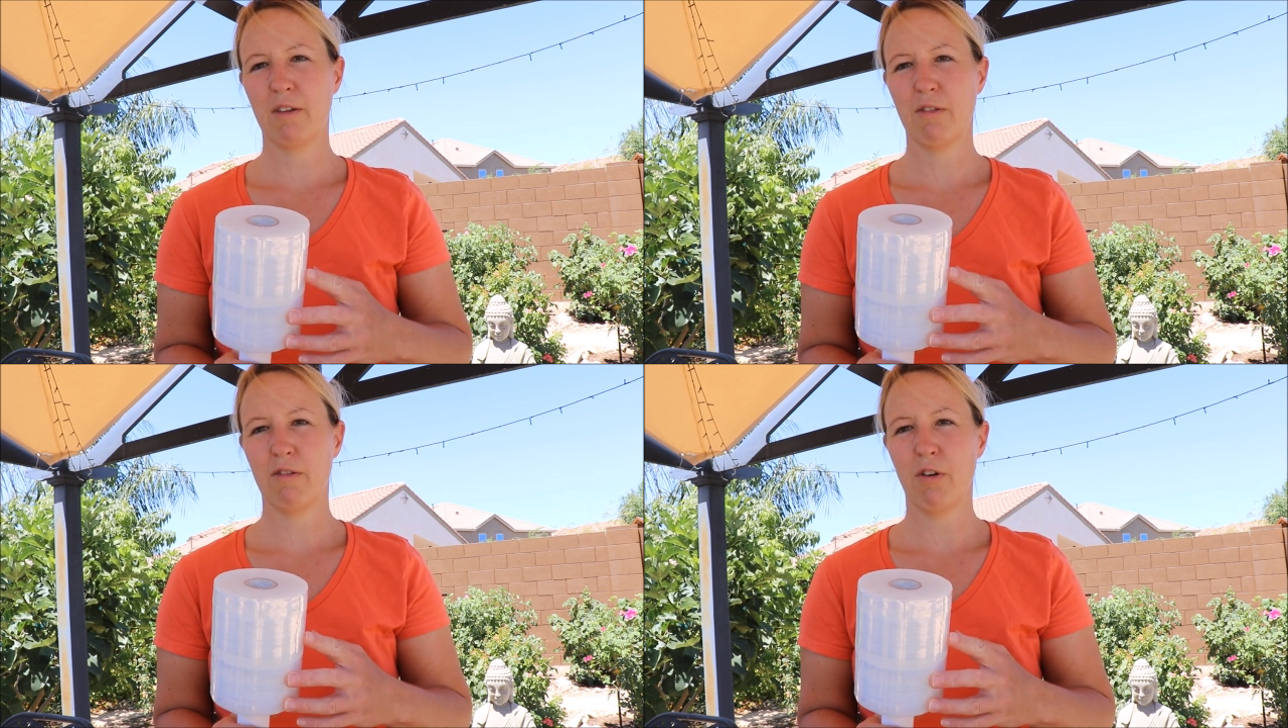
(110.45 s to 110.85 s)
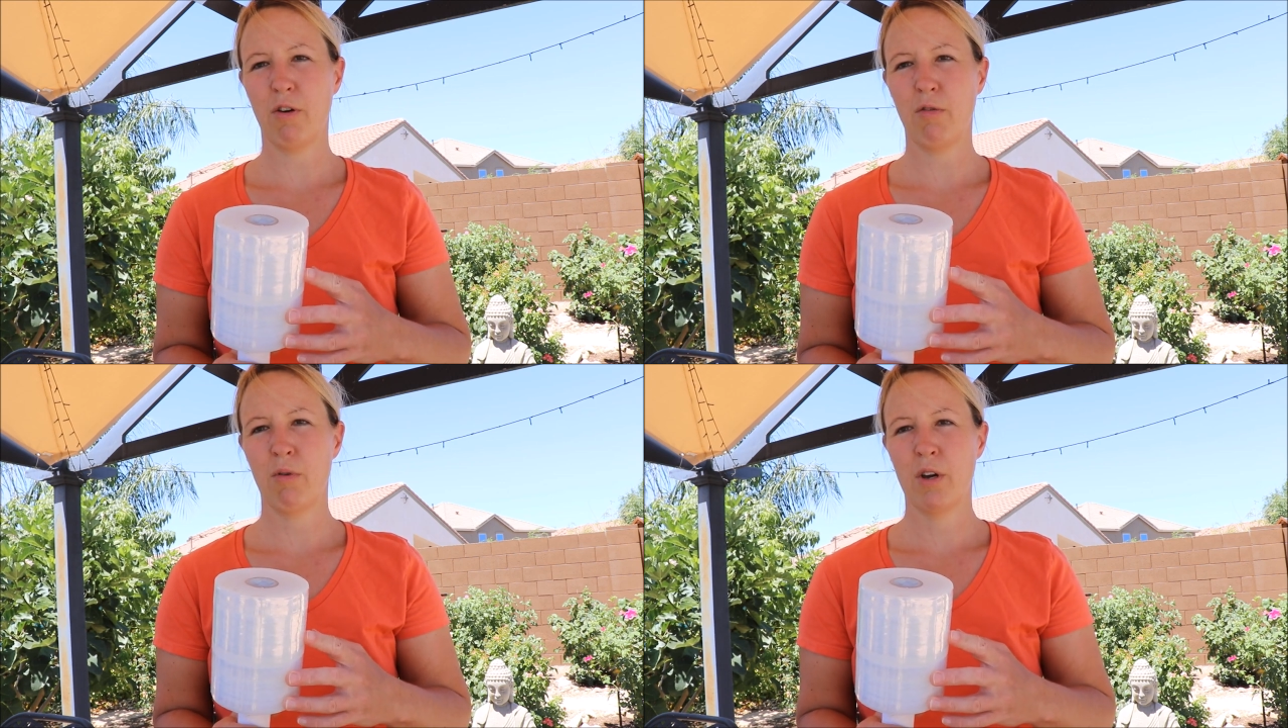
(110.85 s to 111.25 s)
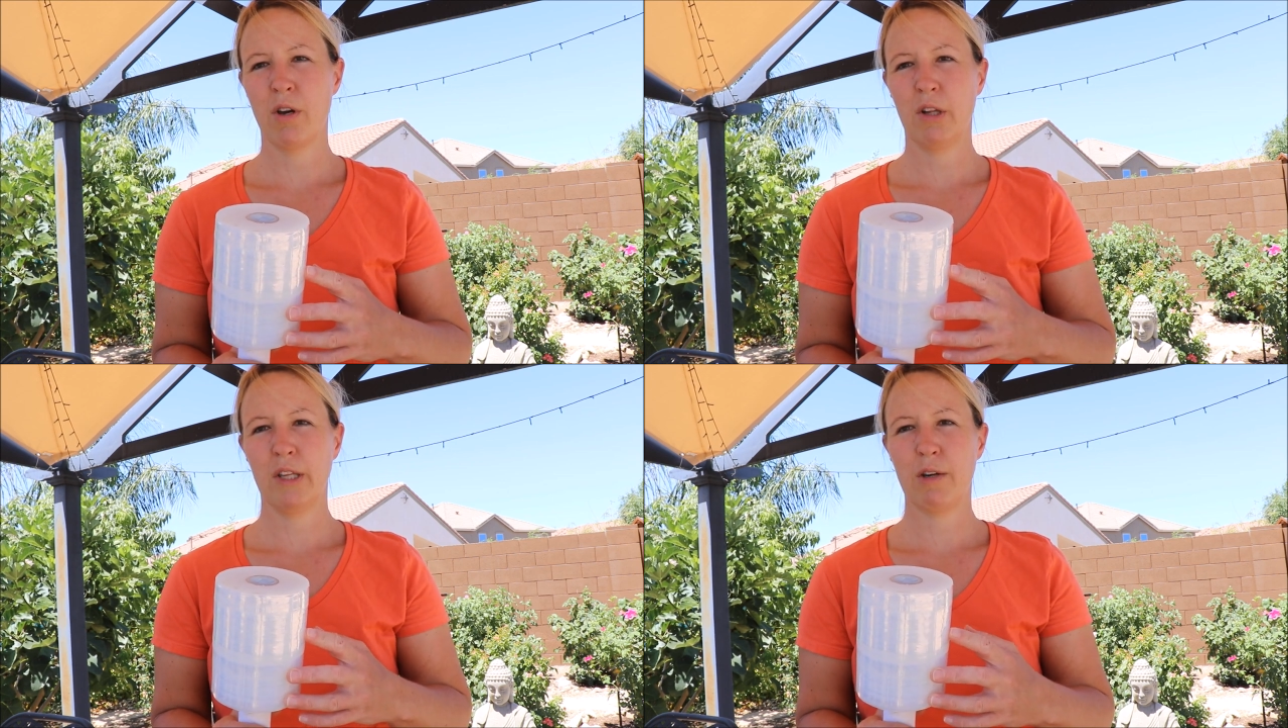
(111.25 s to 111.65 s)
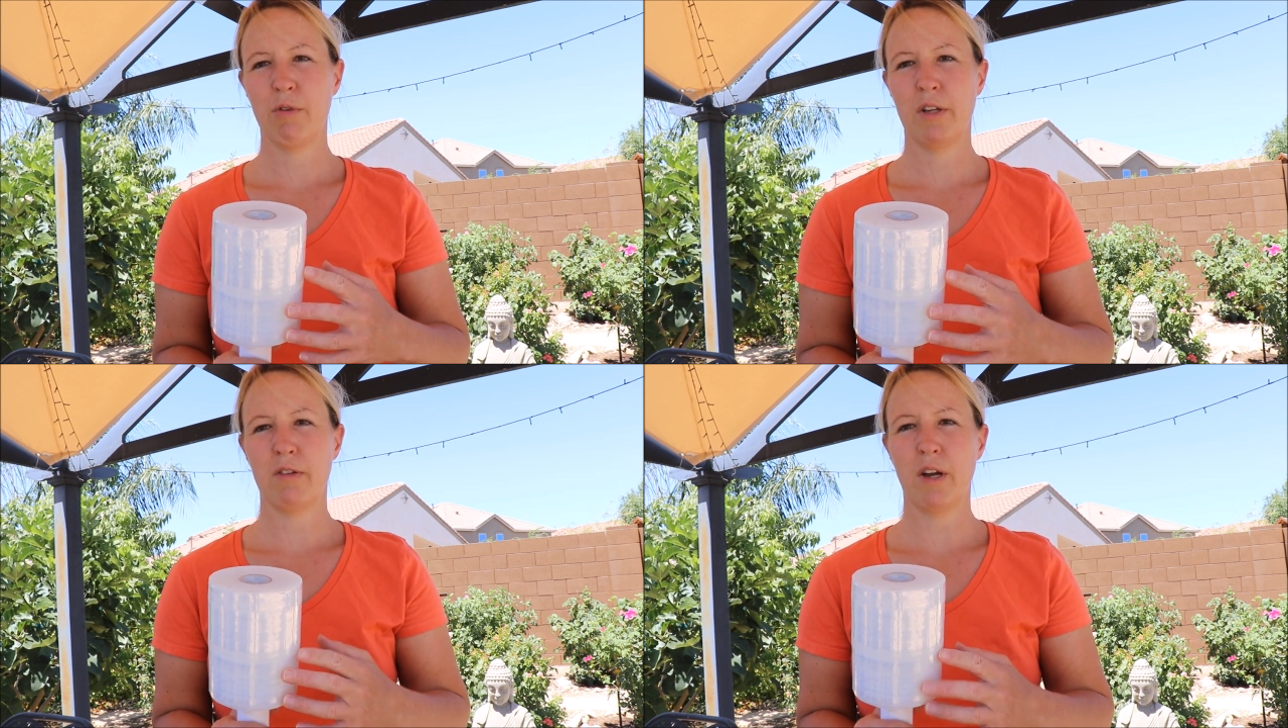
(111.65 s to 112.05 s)
so
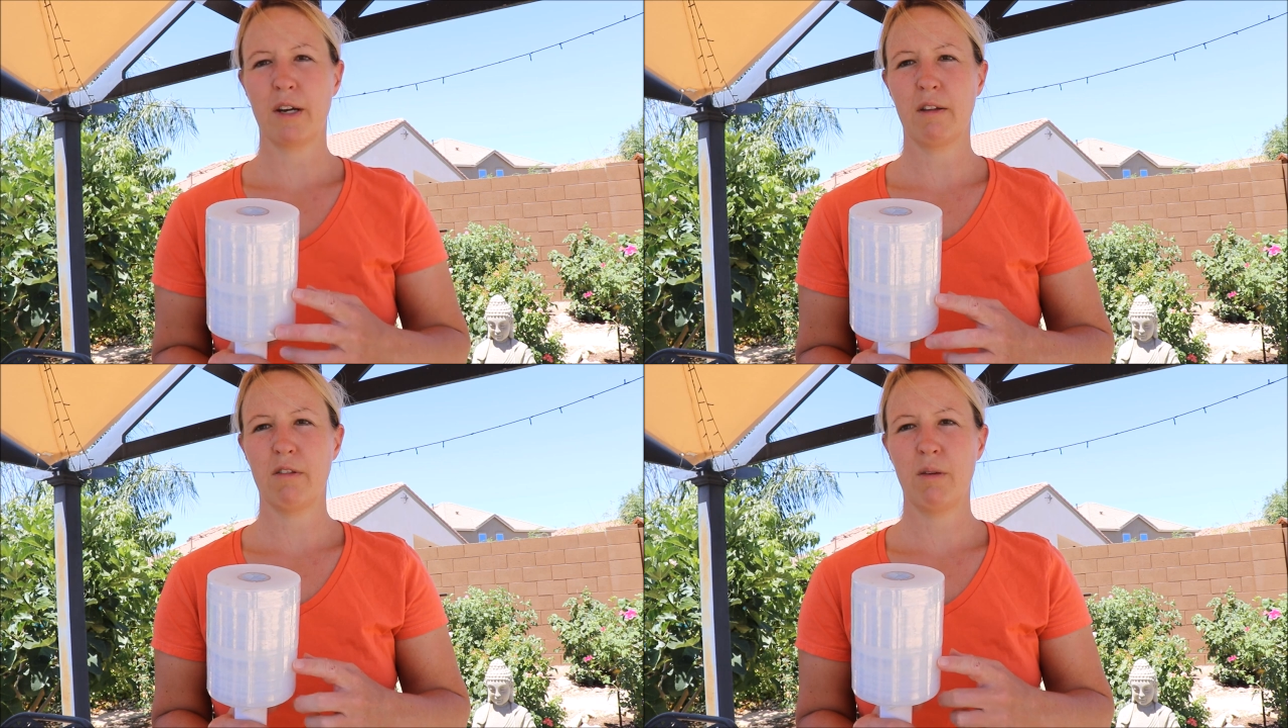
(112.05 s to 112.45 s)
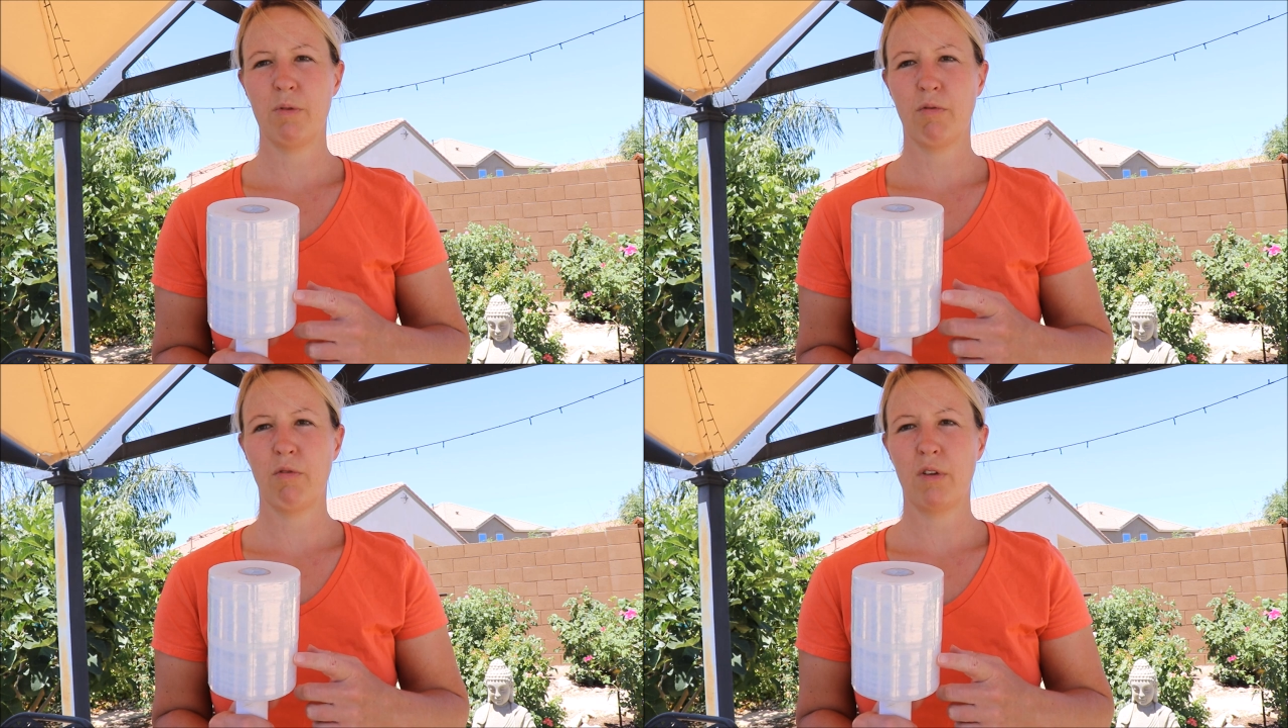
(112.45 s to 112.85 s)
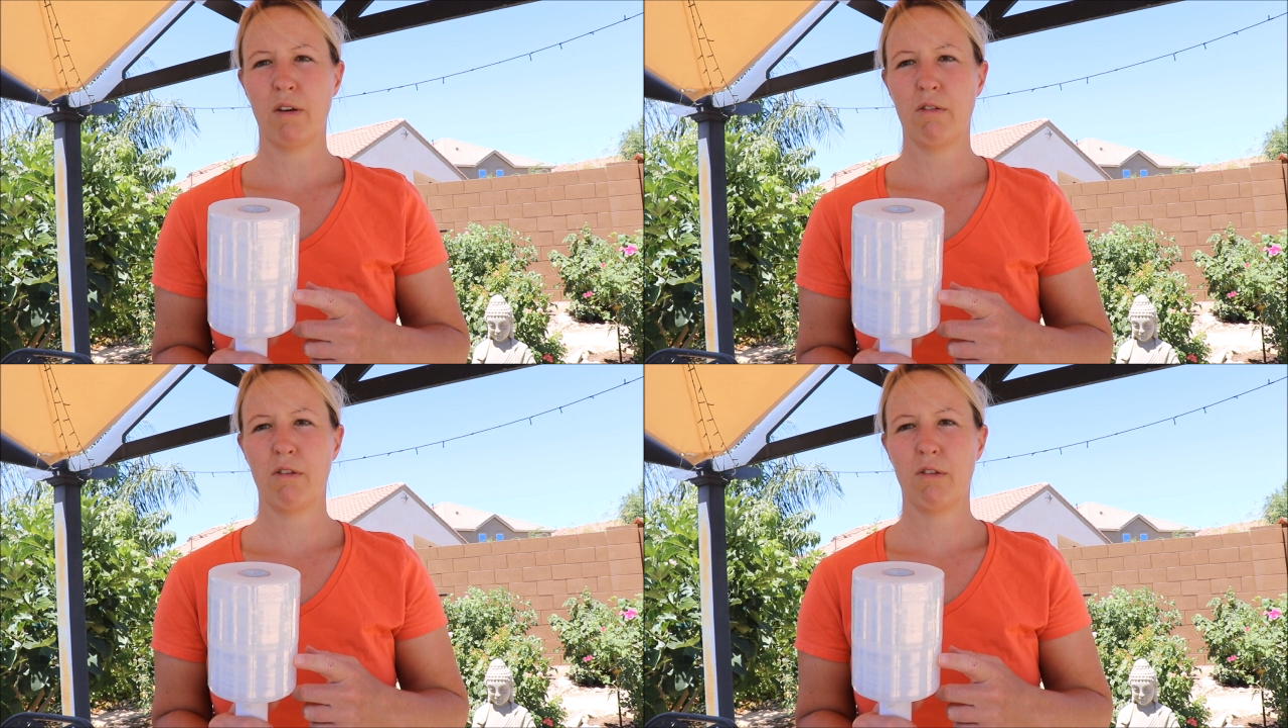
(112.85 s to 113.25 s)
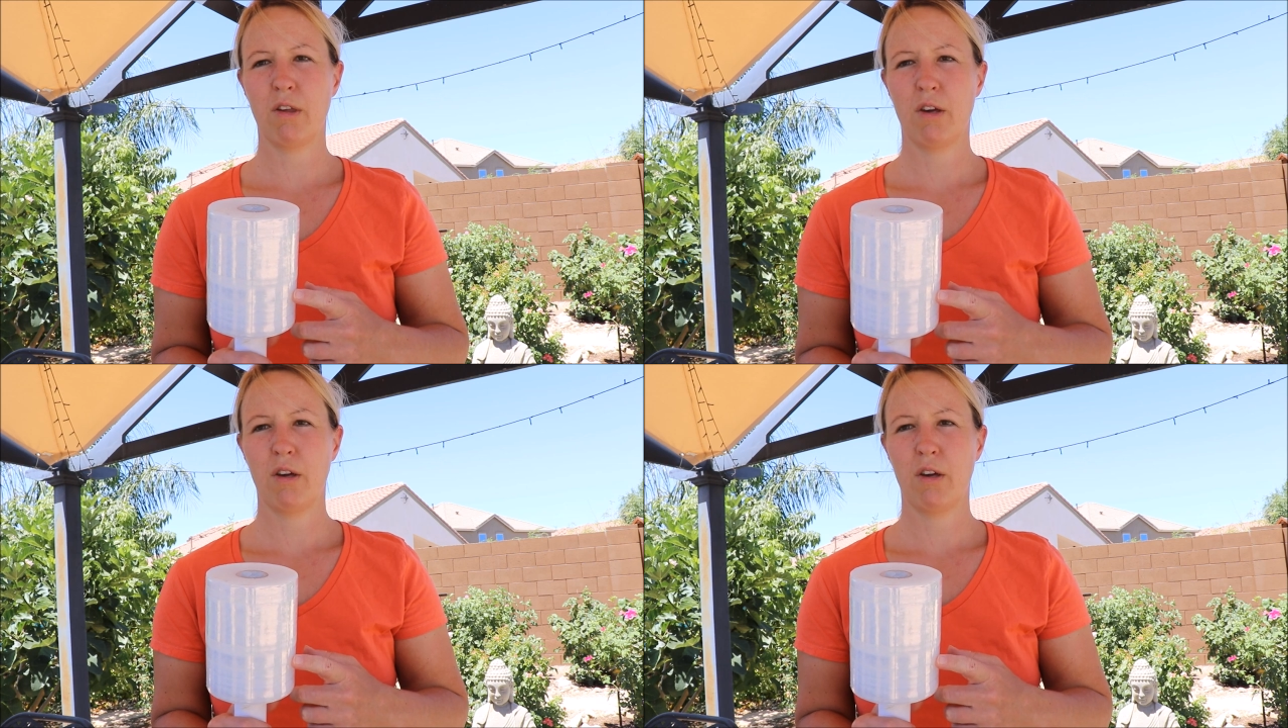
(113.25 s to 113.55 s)
liquid is not going to seep through this.